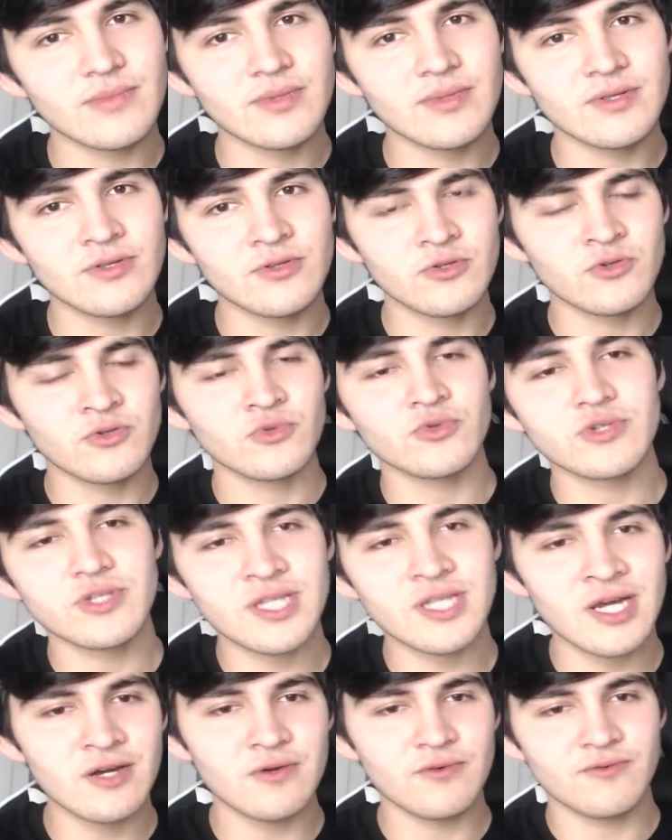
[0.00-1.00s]
new
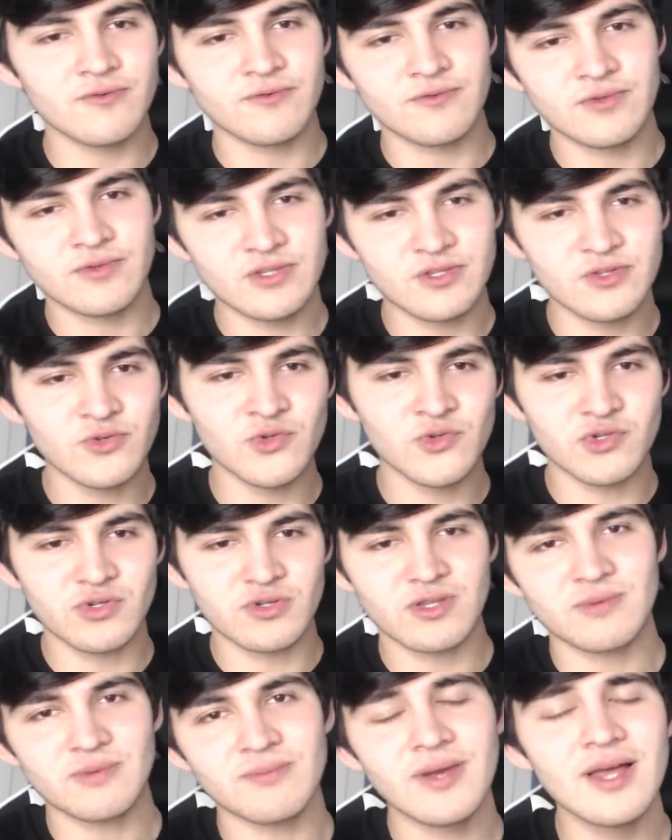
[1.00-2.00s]
stuff is
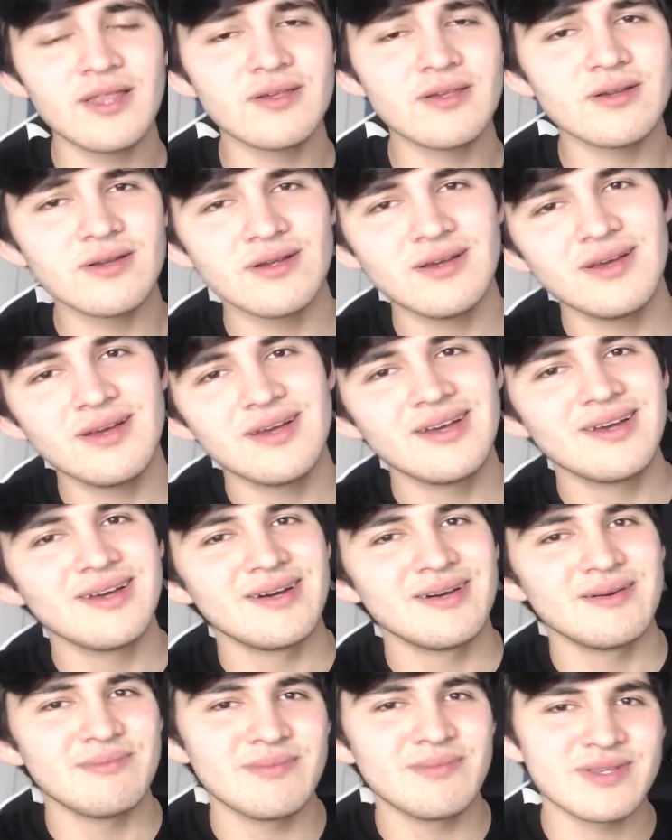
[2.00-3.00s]
usually better,
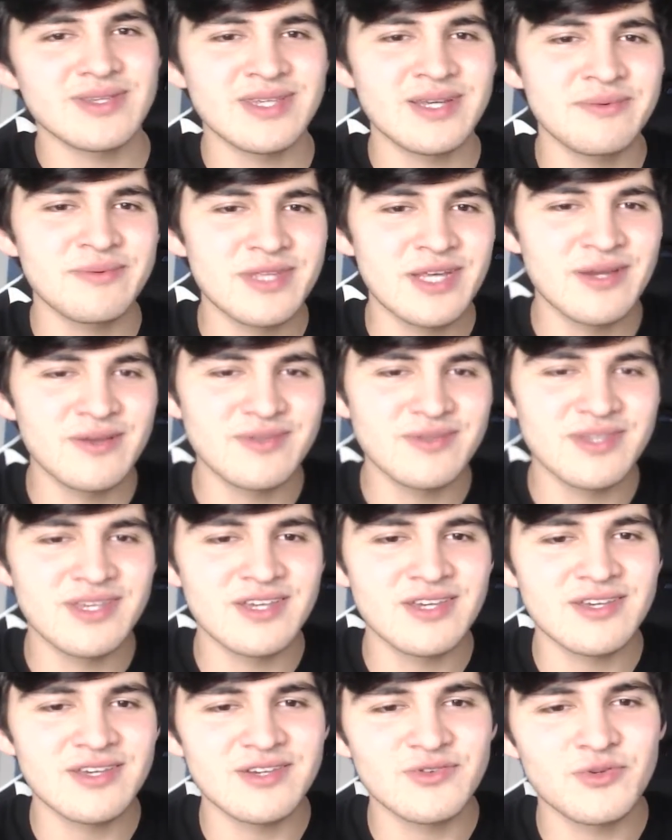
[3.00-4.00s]
but sometimes
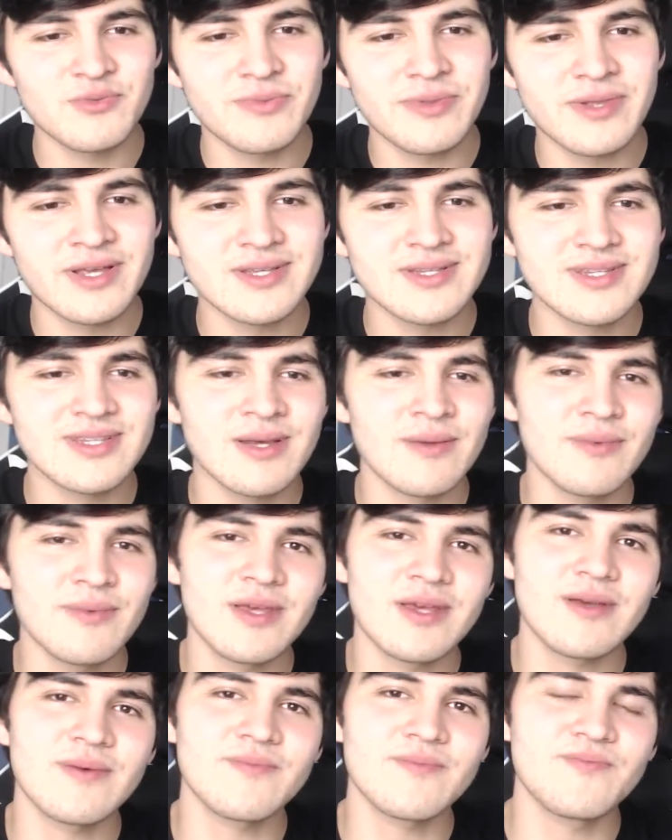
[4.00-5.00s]
they replace
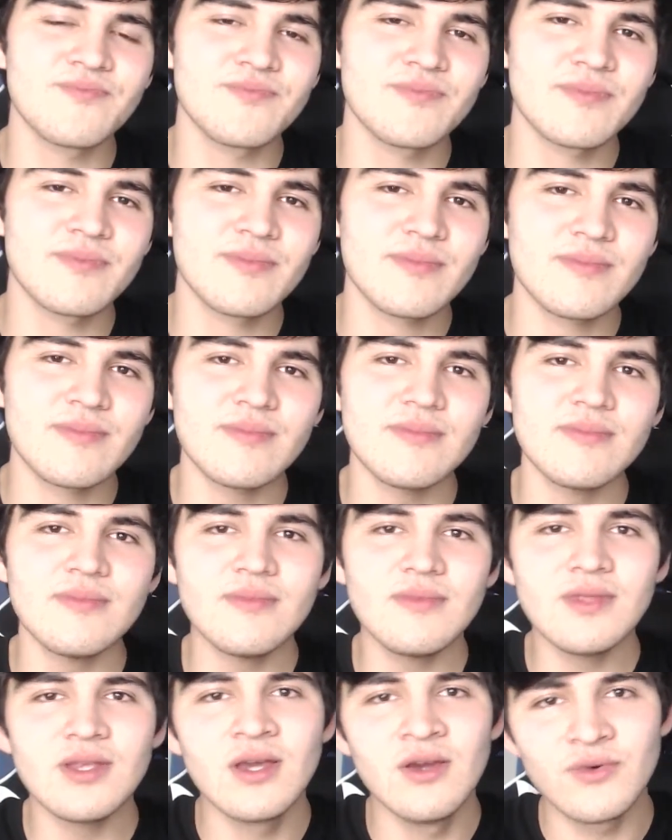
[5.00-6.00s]
something
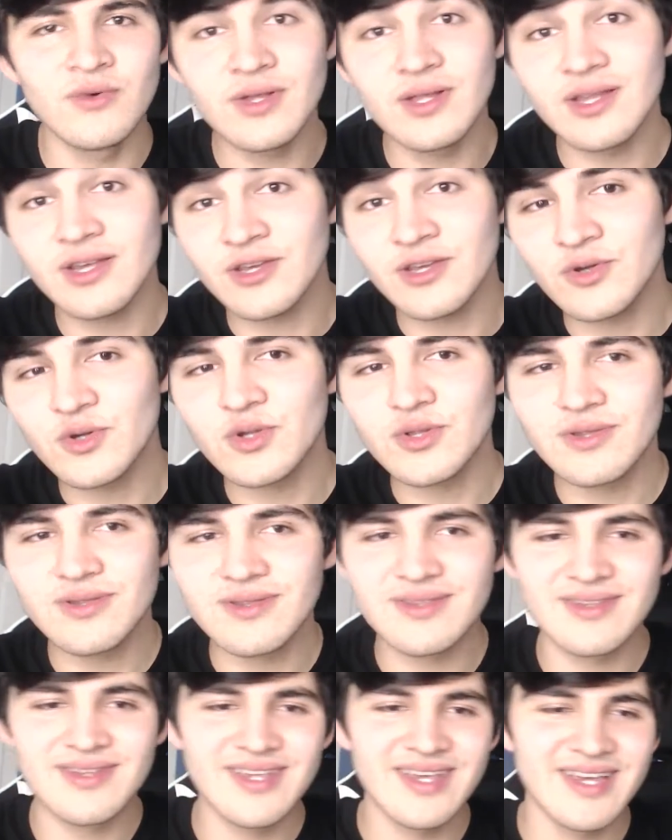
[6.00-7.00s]
really good.
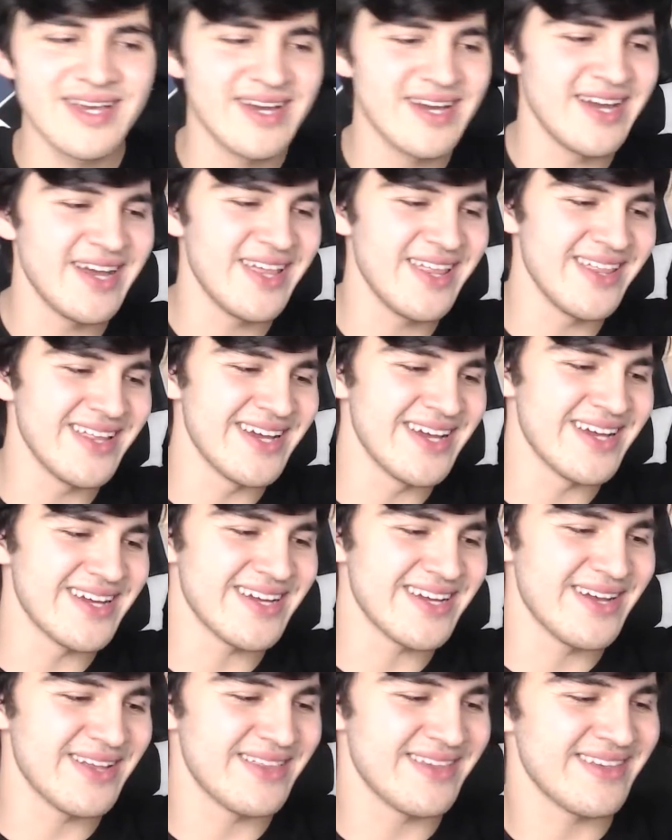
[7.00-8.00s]
And
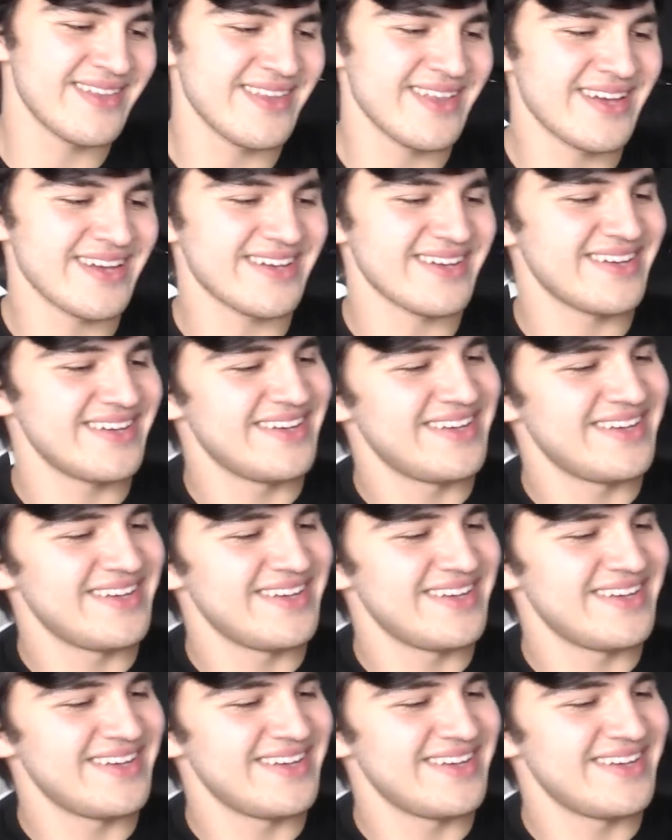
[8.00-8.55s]
like I think like